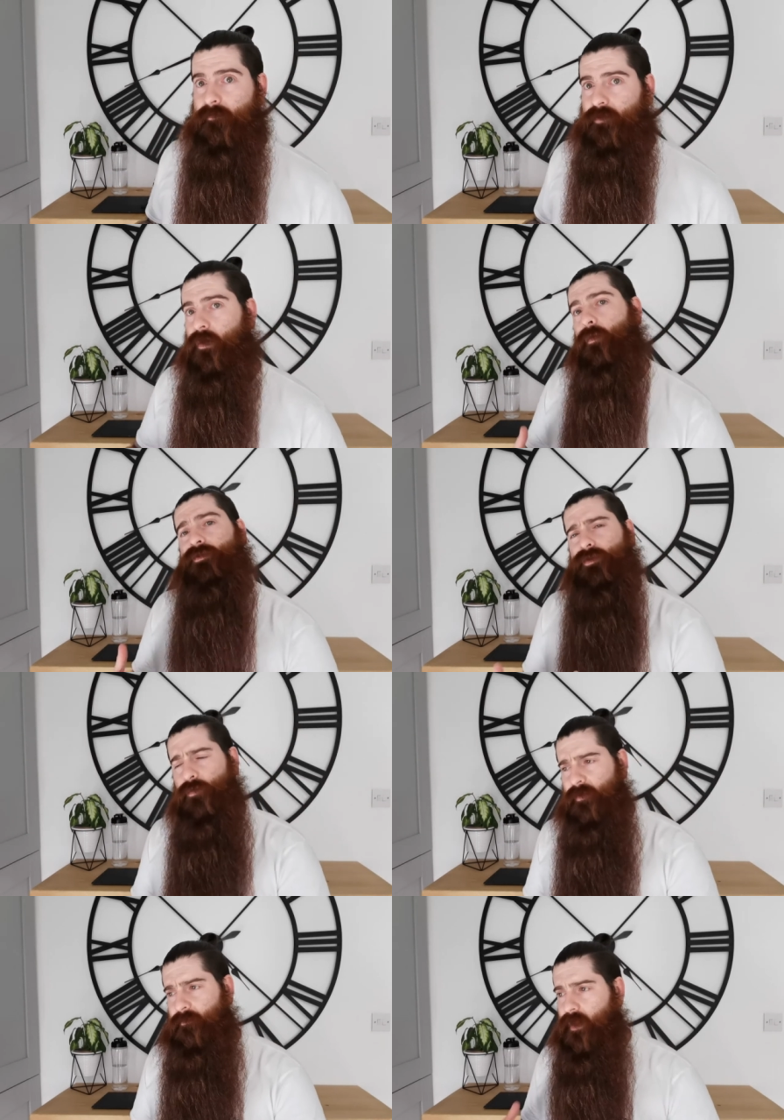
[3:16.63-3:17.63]
So I wasn't
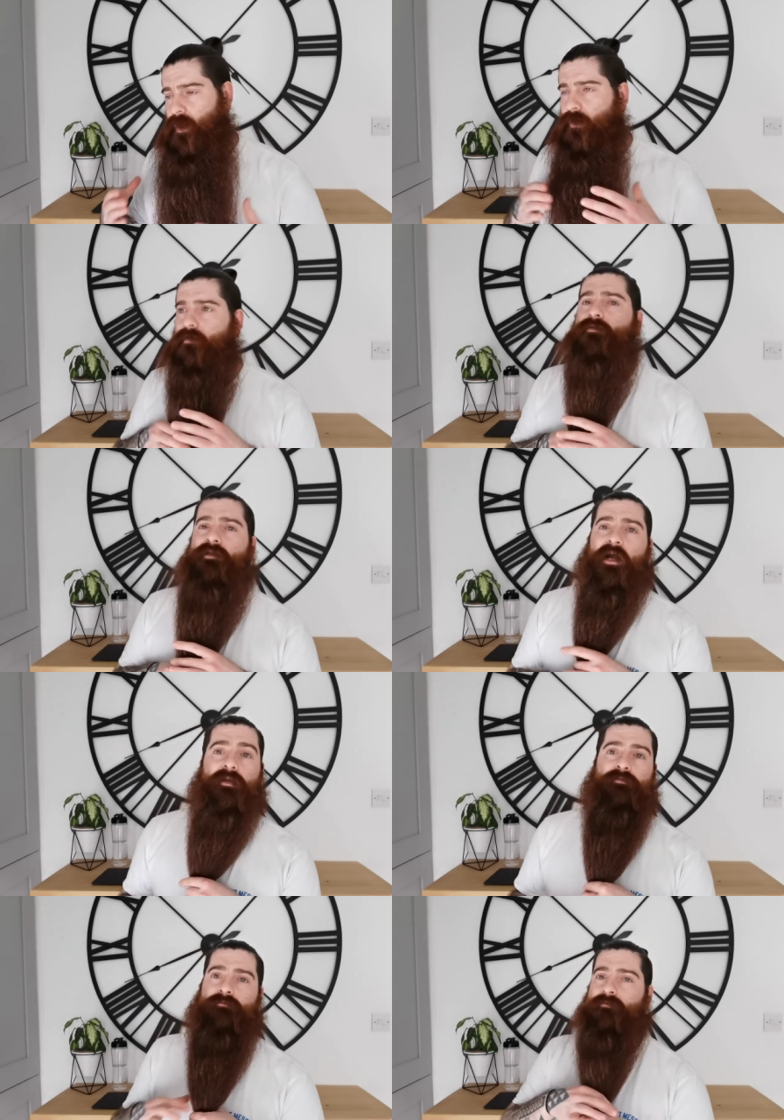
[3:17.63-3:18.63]
going with a plait or
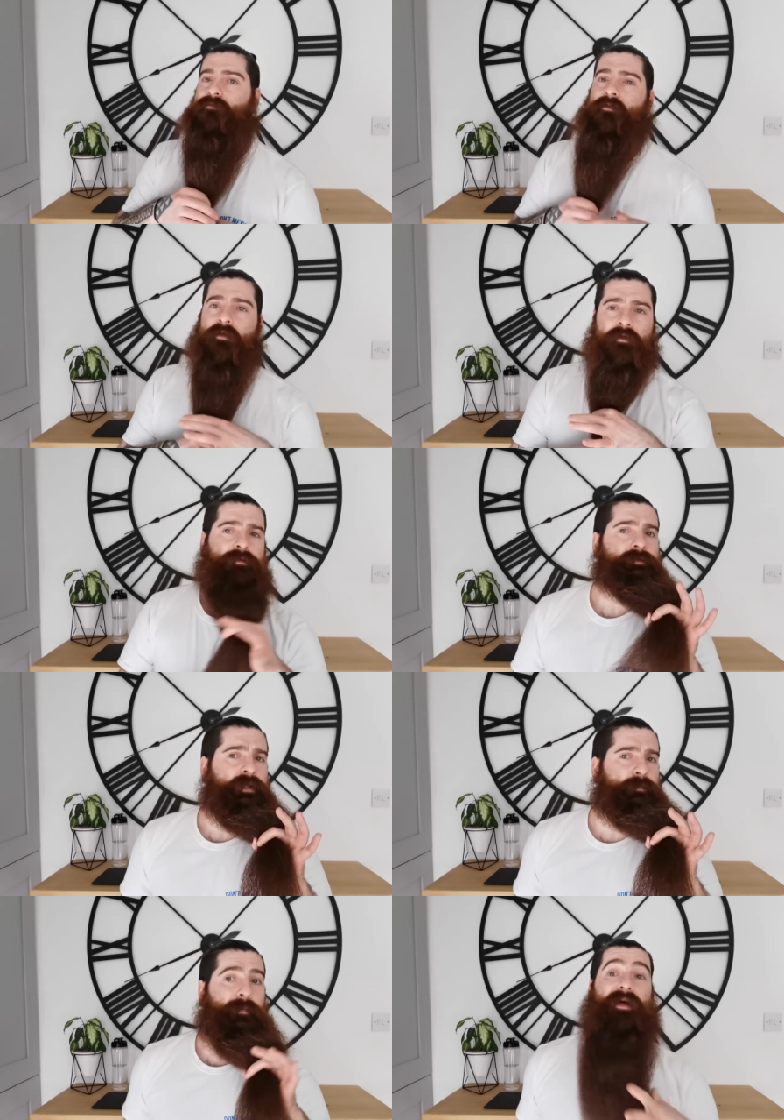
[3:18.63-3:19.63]
tied
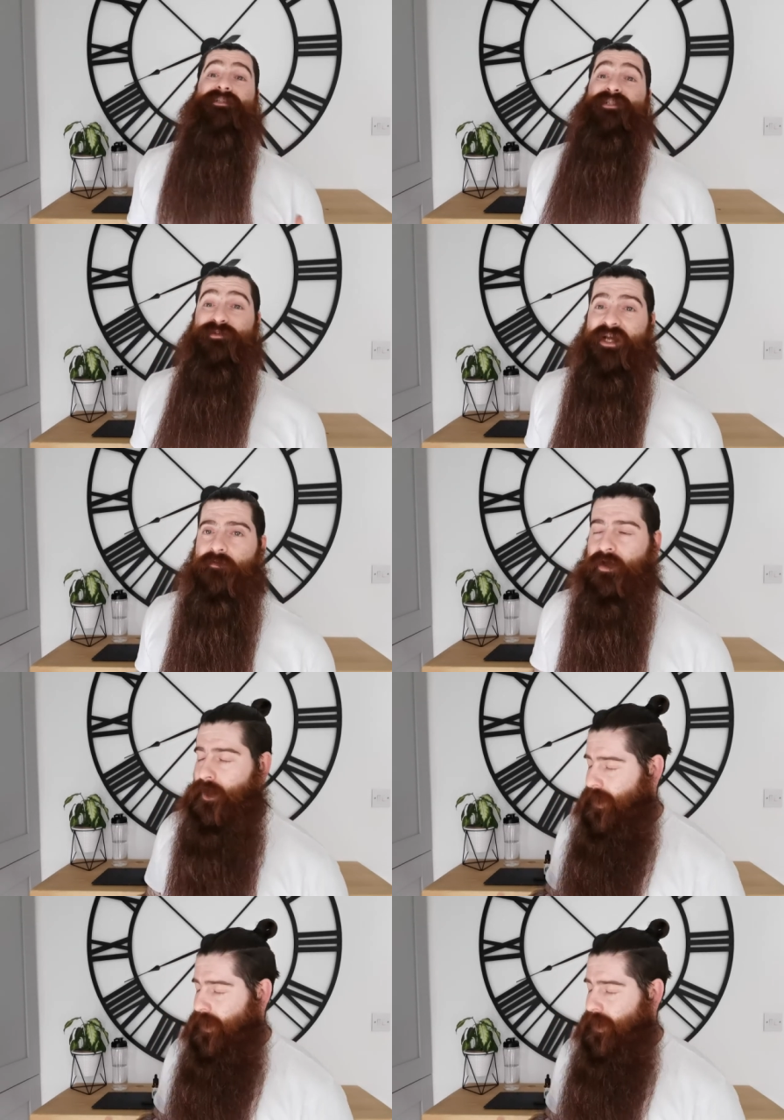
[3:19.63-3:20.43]
in my bras as usual.